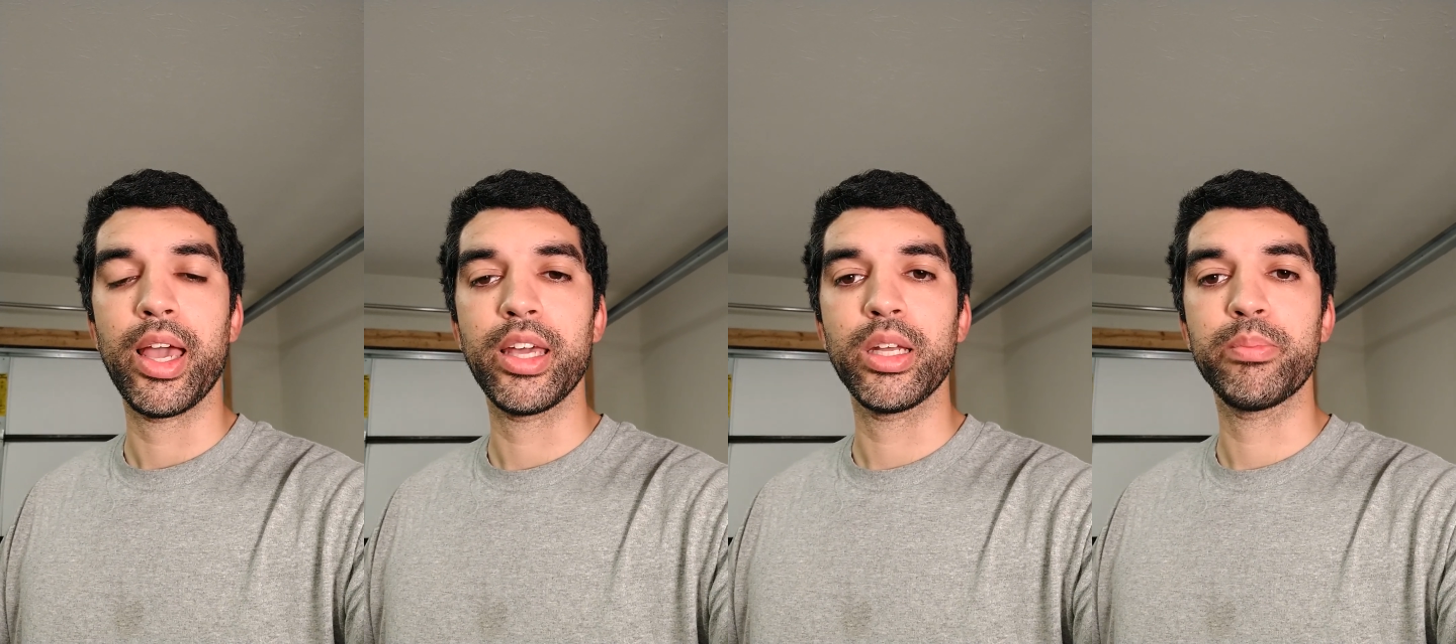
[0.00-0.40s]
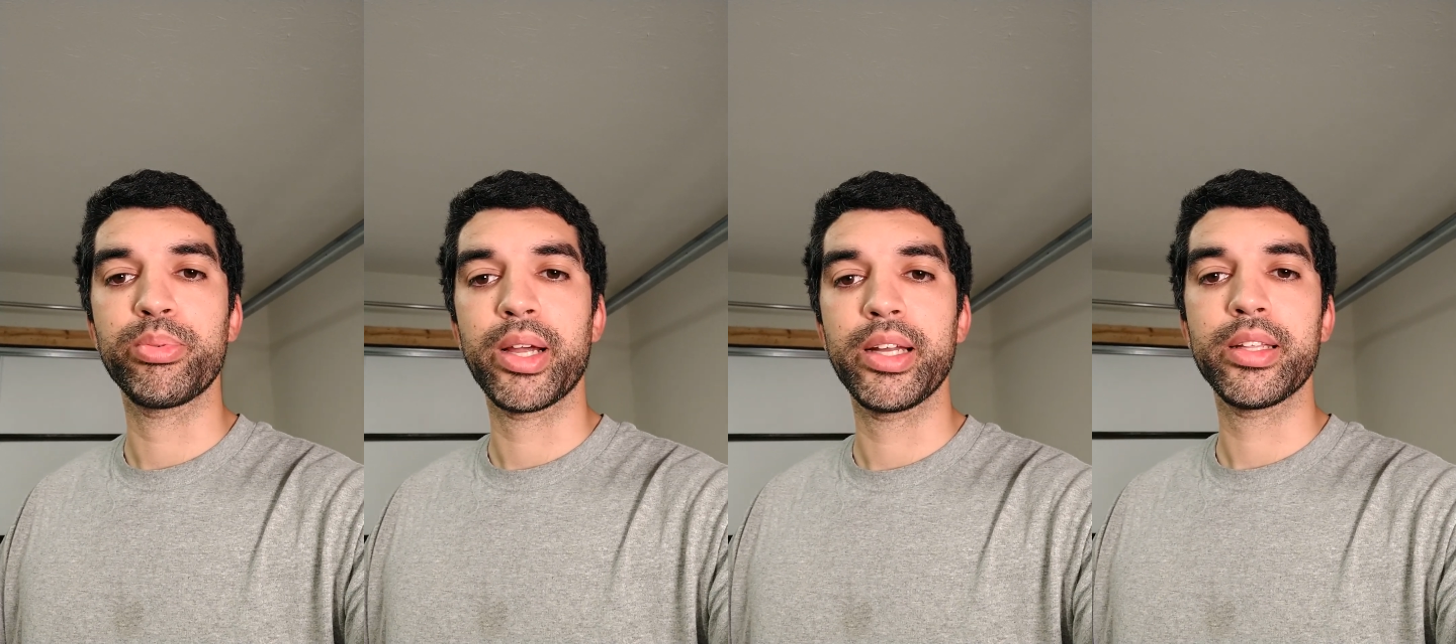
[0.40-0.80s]
and
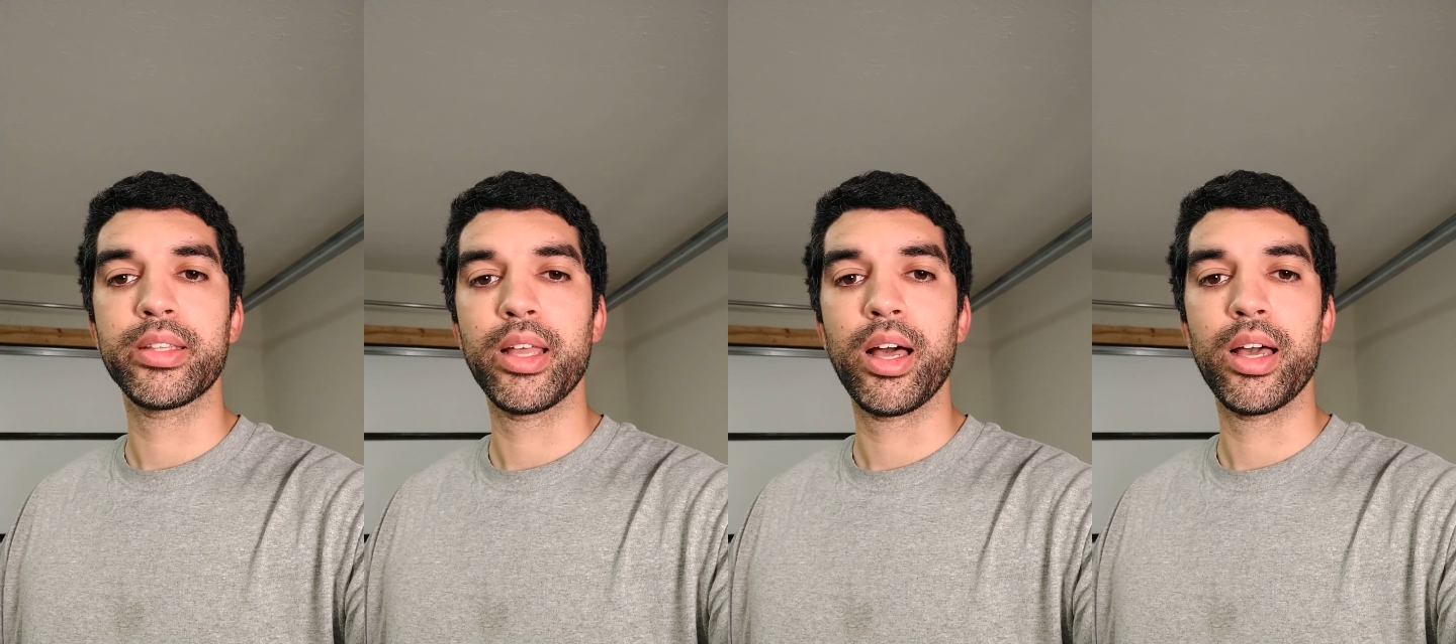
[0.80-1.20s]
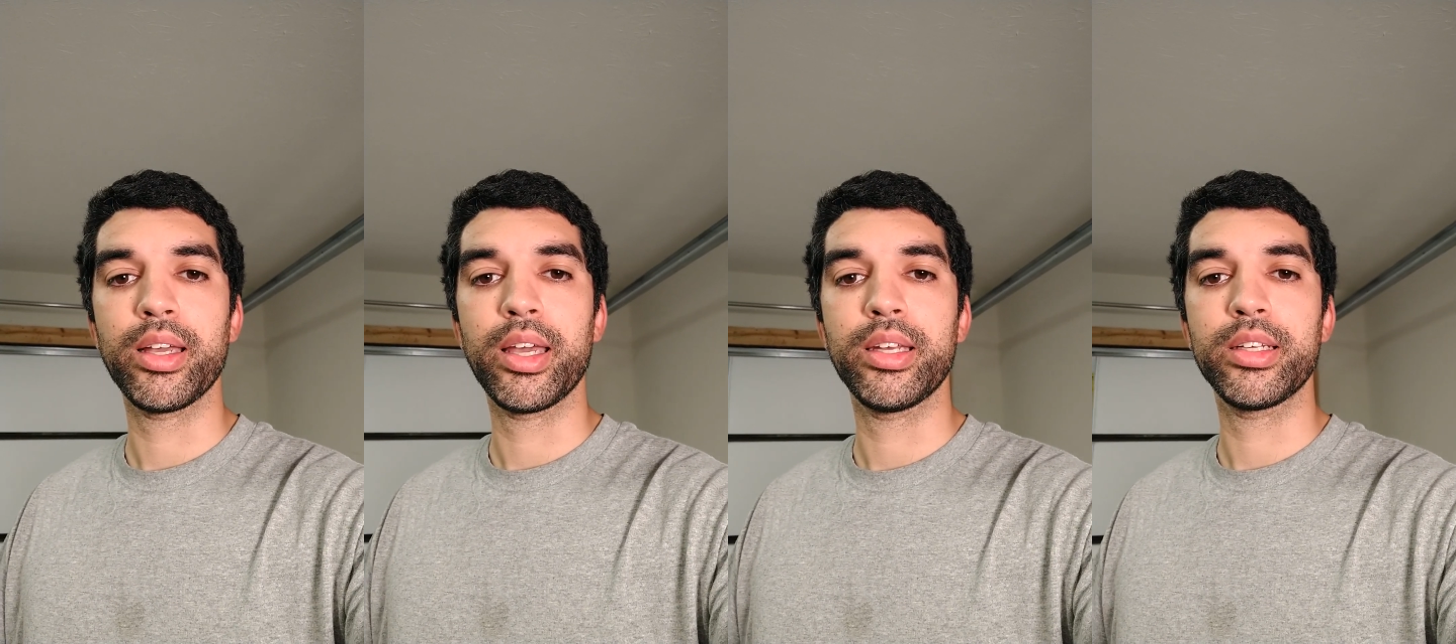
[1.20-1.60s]
upbraideth
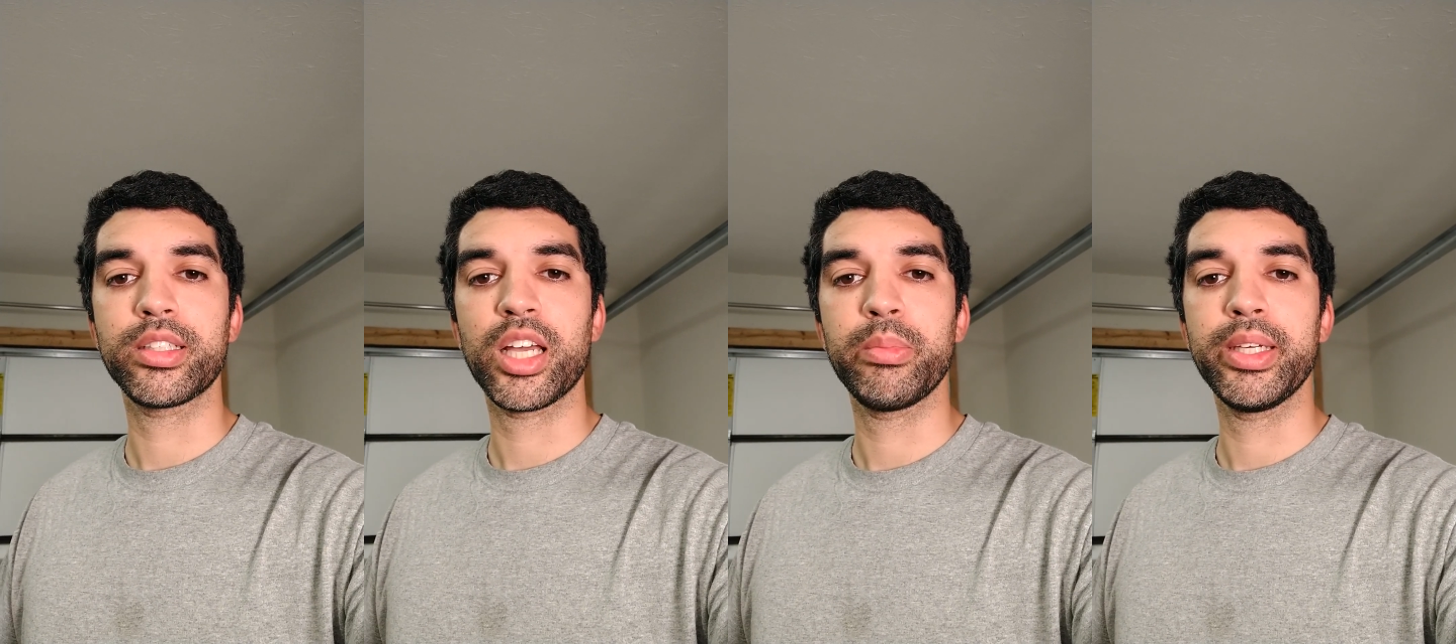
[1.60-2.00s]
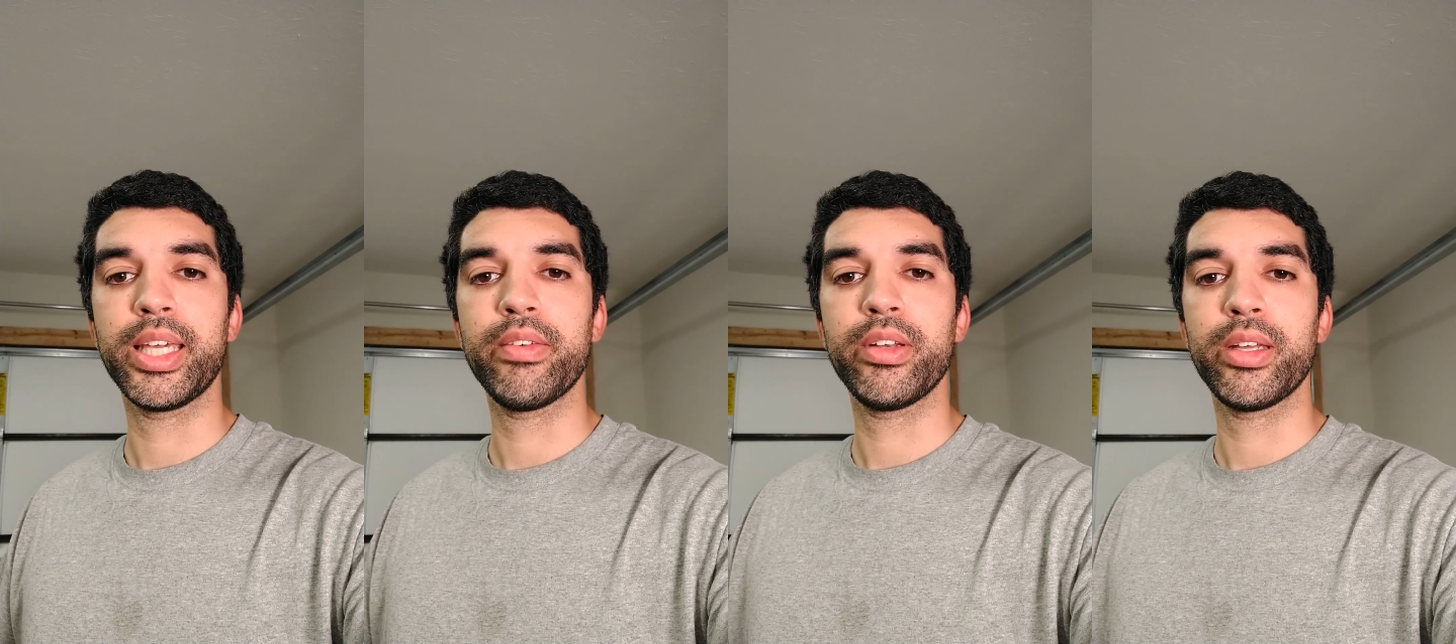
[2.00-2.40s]
not, and it shall be
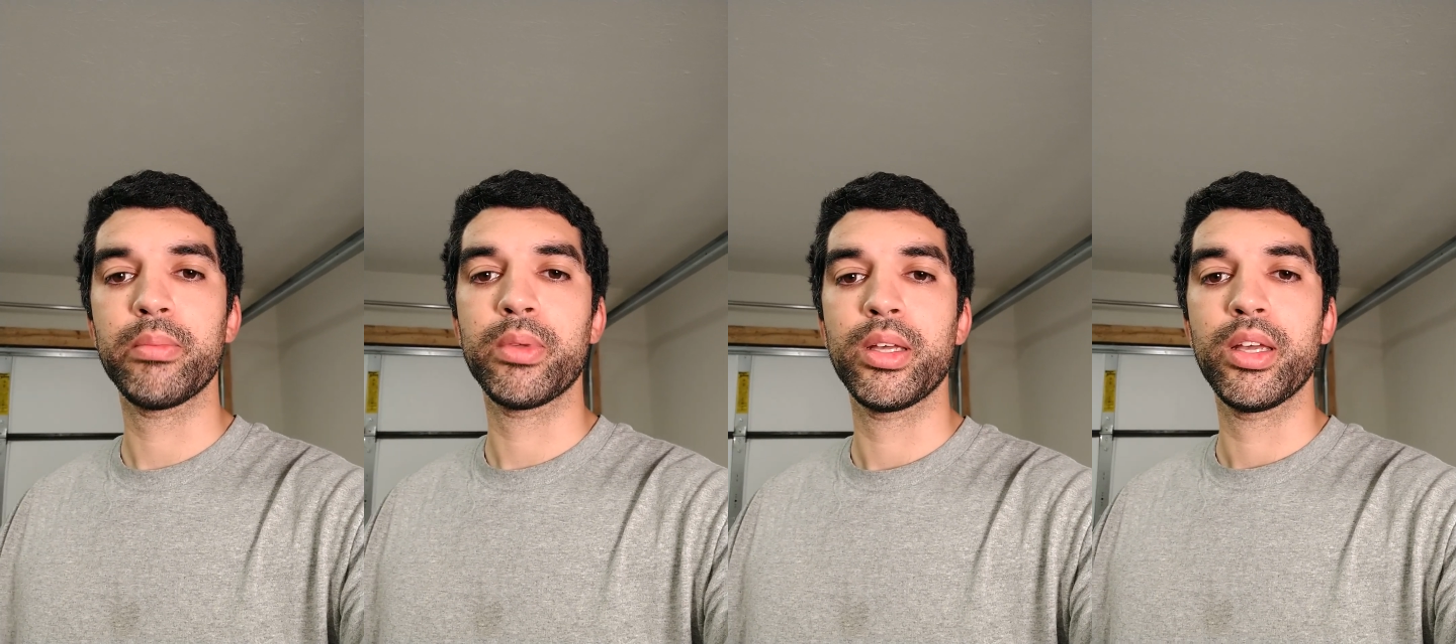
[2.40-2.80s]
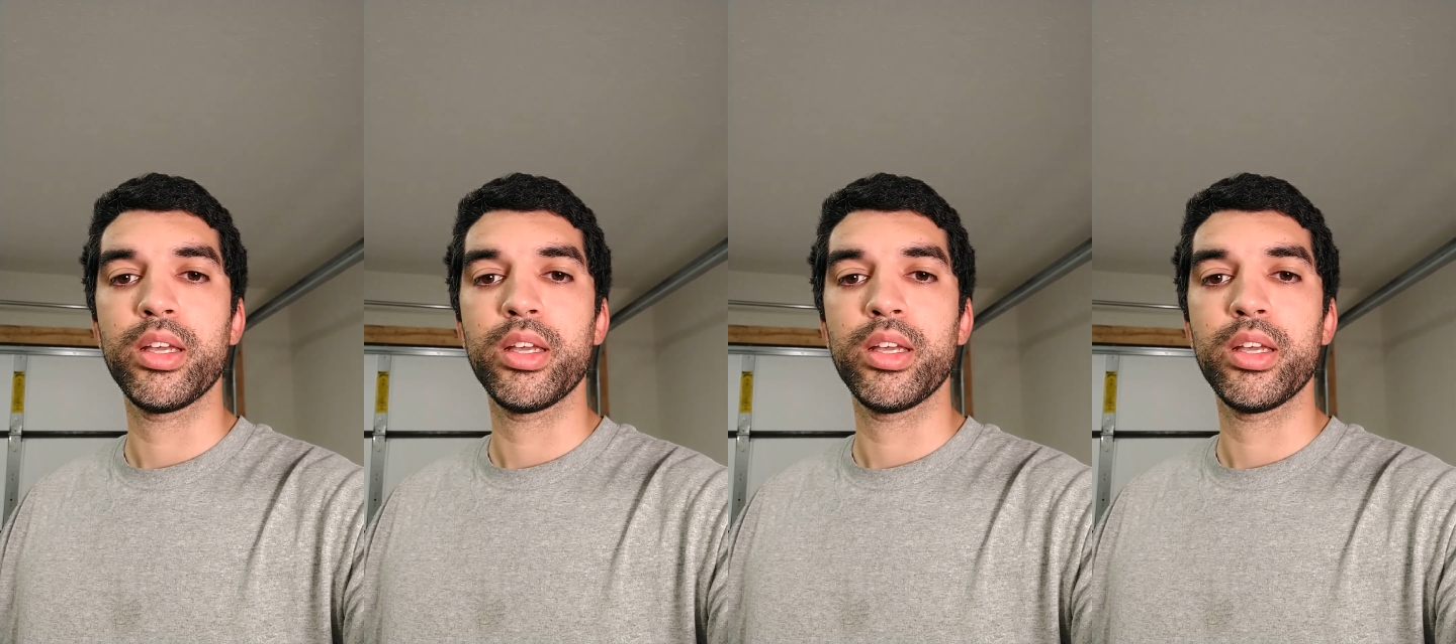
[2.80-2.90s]
given him.